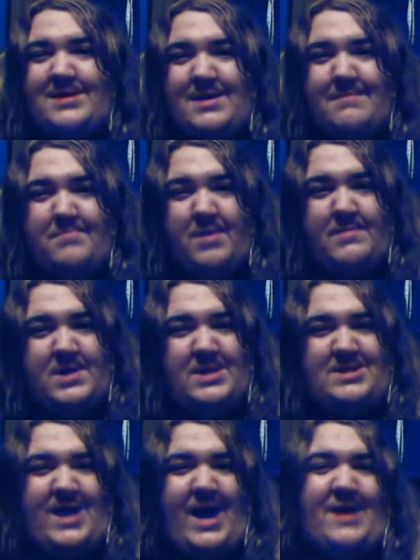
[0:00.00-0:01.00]
I'm probably gonna
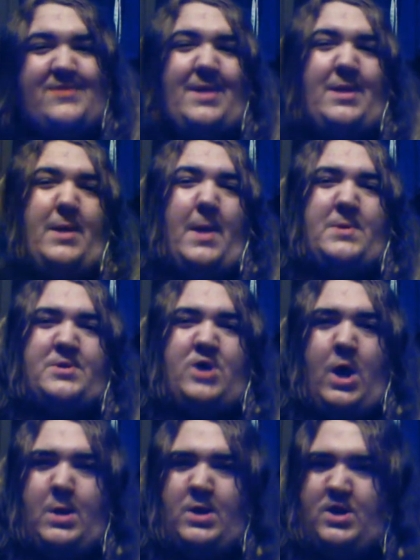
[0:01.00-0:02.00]
dive that another color,